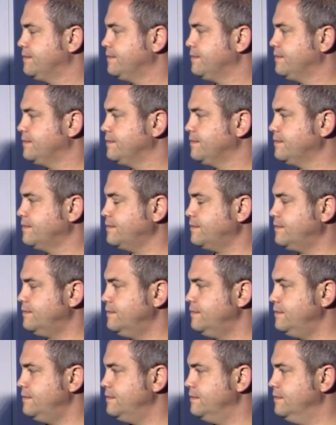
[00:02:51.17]

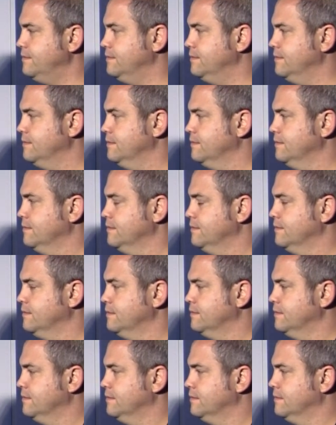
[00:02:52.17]

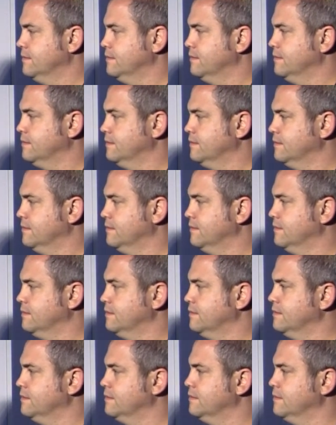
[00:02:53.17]

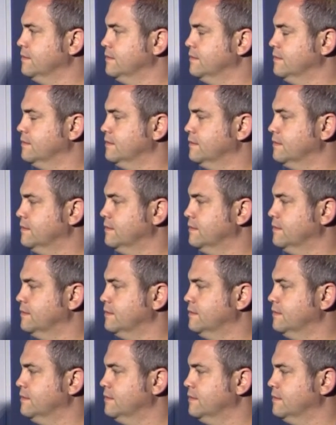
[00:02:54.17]

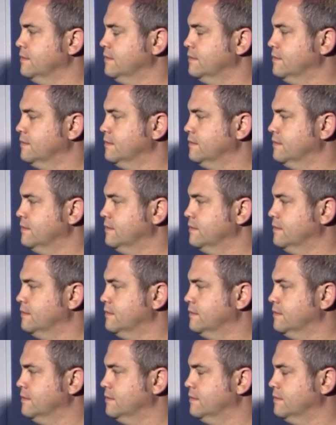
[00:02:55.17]

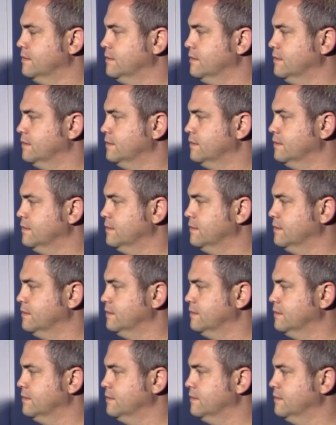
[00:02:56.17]

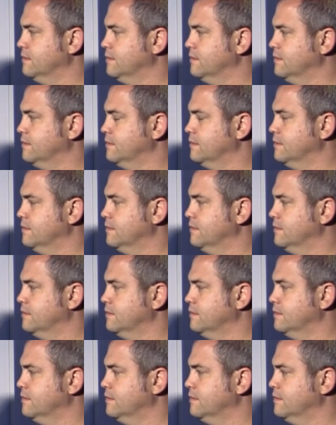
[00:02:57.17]
The person shown says nothing.